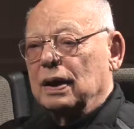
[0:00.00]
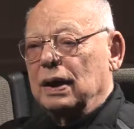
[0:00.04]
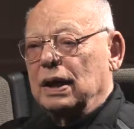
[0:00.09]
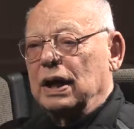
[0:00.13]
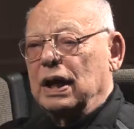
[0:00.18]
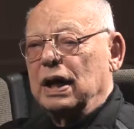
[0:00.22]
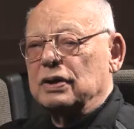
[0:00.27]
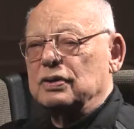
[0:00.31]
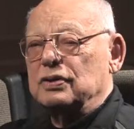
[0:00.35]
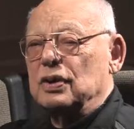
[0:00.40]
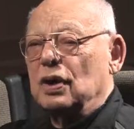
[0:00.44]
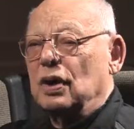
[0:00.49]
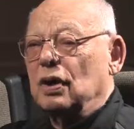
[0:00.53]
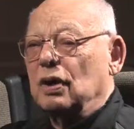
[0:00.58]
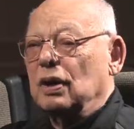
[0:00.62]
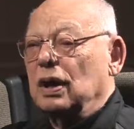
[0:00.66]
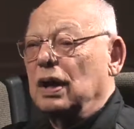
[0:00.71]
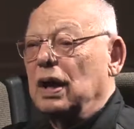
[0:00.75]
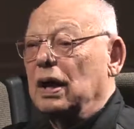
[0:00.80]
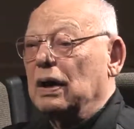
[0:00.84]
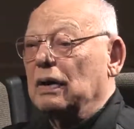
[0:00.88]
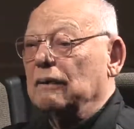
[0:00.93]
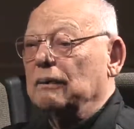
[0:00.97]
And I saw a
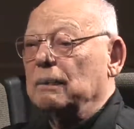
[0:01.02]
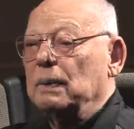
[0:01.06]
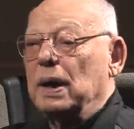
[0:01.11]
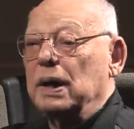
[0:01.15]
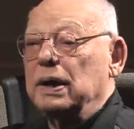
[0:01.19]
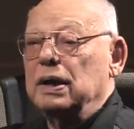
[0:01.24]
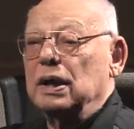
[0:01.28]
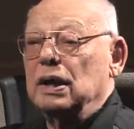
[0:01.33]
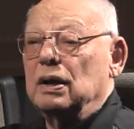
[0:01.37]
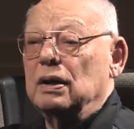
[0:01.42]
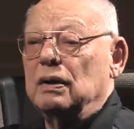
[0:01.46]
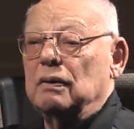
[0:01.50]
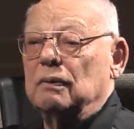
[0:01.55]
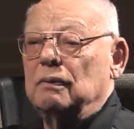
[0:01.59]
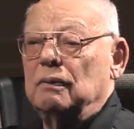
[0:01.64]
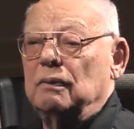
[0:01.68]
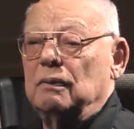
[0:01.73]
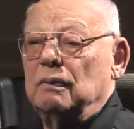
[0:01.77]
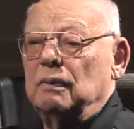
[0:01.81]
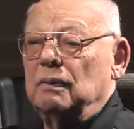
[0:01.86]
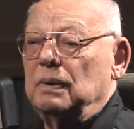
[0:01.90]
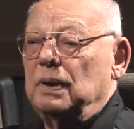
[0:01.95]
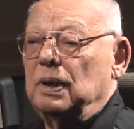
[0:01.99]
lot of my
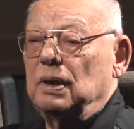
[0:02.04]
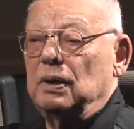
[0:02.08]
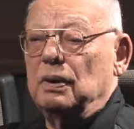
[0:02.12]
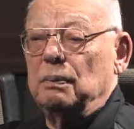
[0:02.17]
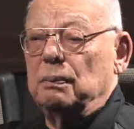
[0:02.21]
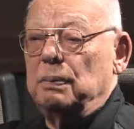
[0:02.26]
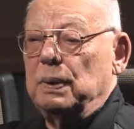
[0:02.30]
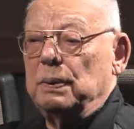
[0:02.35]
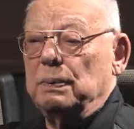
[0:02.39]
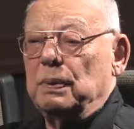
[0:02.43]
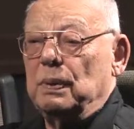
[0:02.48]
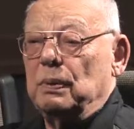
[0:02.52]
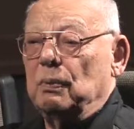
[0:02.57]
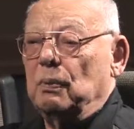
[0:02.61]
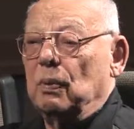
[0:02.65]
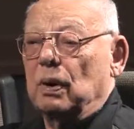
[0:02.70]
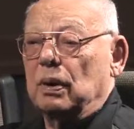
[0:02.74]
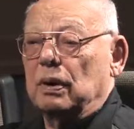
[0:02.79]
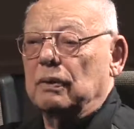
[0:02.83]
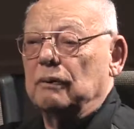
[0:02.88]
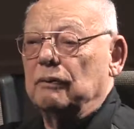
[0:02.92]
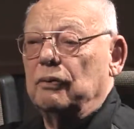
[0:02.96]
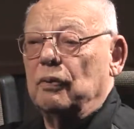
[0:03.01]
young people
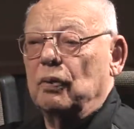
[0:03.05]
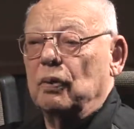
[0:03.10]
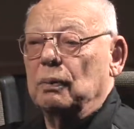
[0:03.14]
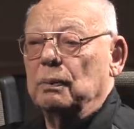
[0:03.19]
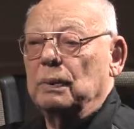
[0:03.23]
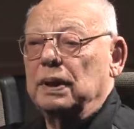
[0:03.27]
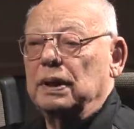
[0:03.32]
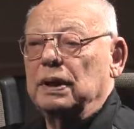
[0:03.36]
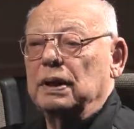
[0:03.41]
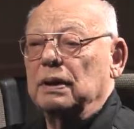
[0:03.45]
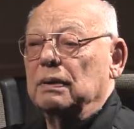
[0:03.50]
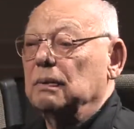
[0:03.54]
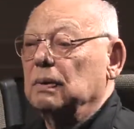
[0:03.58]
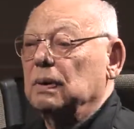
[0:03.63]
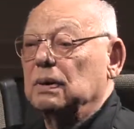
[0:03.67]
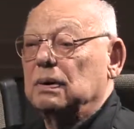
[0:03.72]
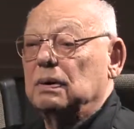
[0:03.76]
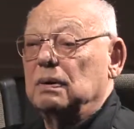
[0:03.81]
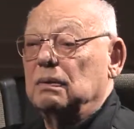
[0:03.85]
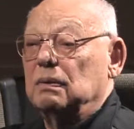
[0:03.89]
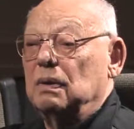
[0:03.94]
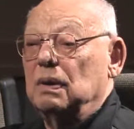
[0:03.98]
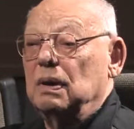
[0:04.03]
working for me. They were
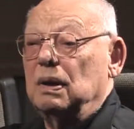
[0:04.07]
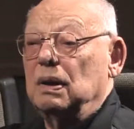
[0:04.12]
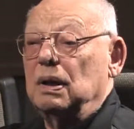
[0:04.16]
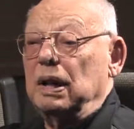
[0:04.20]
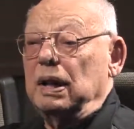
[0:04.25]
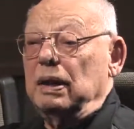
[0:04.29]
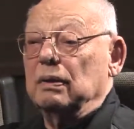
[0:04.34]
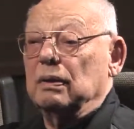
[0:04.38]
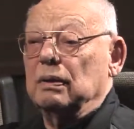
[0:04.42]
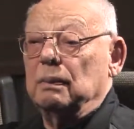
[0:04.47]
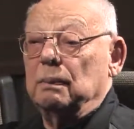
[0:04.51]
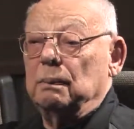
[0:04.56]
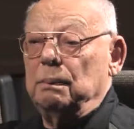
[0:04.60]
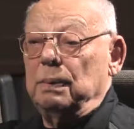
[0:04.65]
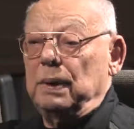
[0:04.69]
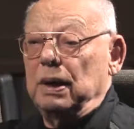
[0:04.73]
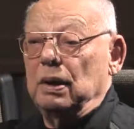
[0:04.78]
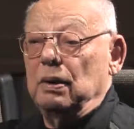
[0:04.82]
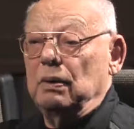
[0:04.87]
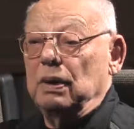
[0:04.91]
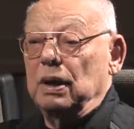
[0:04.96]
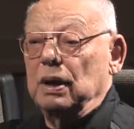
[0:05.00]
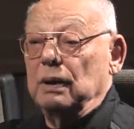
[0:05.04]
either
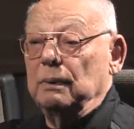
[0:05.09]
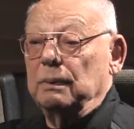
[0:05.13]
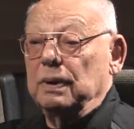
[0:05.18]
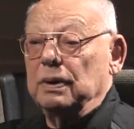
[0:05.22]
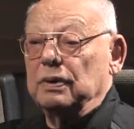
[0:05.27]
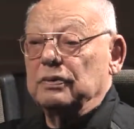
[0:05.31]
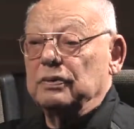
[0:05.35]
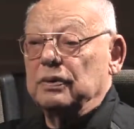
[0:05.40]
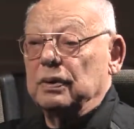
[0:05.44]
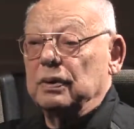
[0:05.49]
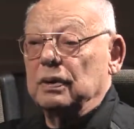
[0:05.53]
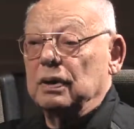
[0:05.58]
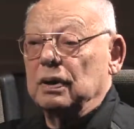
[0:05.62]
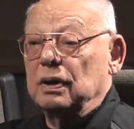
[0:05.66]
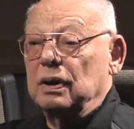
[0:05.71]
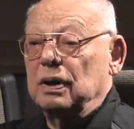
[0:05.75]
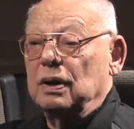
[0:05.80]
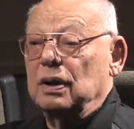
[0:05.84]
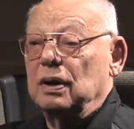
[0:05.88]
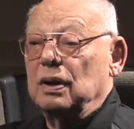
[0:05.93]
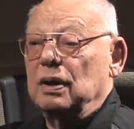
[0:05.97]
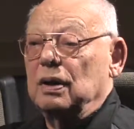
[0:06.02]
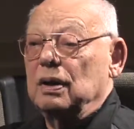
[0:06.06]
POWs or
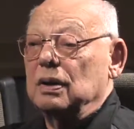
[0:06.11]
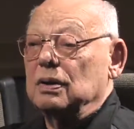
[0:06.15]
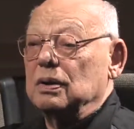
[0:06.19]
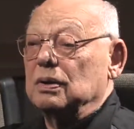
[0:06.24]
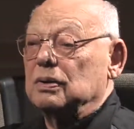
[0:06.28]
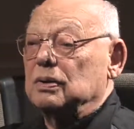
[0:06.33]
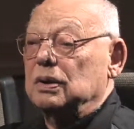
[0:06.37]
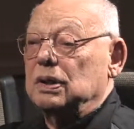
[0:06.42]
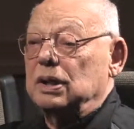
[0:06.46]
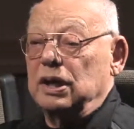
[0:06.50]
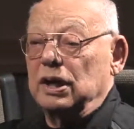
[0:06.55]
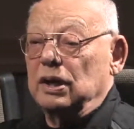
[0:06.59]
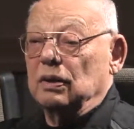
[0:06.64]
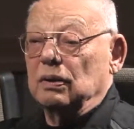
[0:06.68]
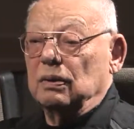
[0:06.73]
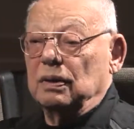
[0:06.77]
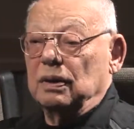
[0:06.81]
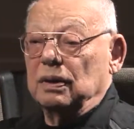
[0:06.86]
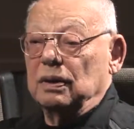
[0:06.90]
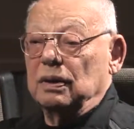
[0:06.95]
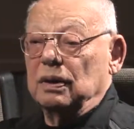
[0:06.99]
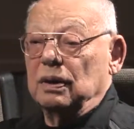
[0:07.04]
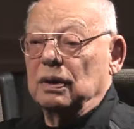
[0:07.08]

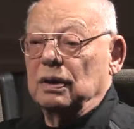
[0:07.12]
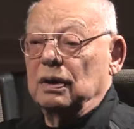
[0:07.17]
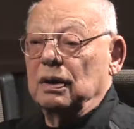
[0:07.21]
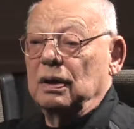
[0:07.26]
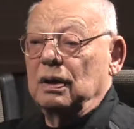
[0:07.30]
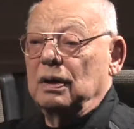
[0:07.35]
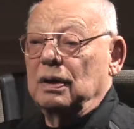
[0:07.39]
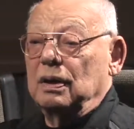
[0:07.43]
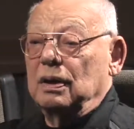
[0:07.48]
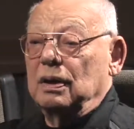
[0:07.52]
killed, or